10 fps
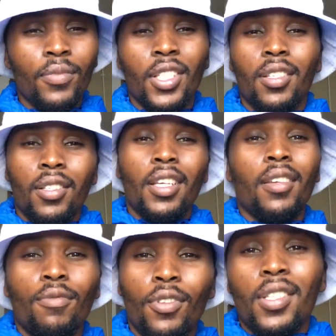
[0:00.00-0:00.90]
chicken
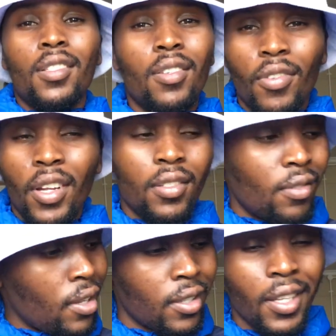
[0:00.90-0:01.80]
licken for 30 rand,
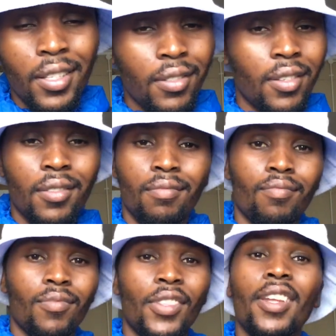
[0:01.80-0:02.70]
then eat.
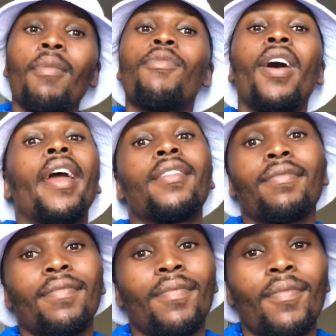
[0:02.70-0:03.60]
Then I'm fine.
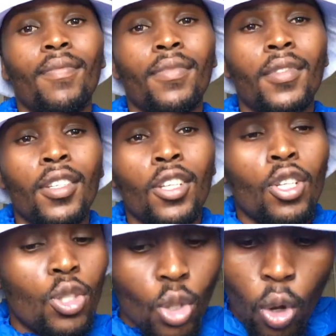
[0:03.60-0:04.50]

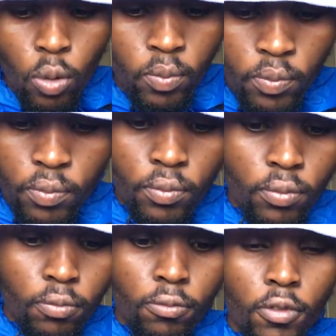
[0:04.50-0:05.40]
So
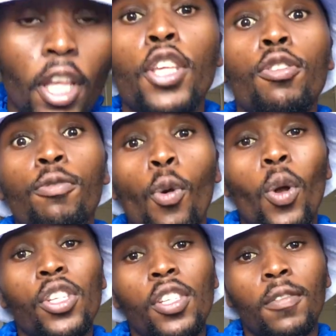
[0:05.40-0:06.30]
thank you for
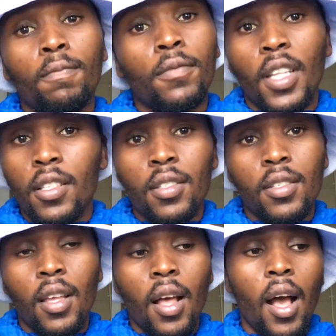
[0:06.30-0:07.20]
watching.
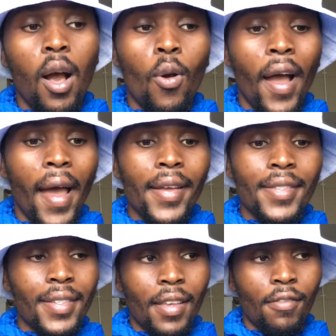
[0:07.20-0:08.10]
That's how I
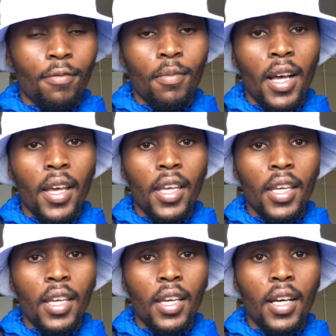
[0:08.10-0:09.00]
save my
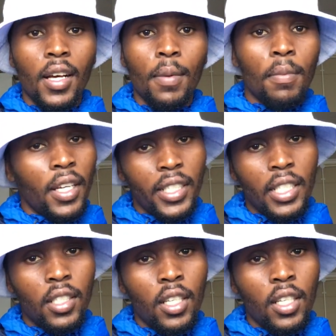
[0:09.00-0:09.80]
money.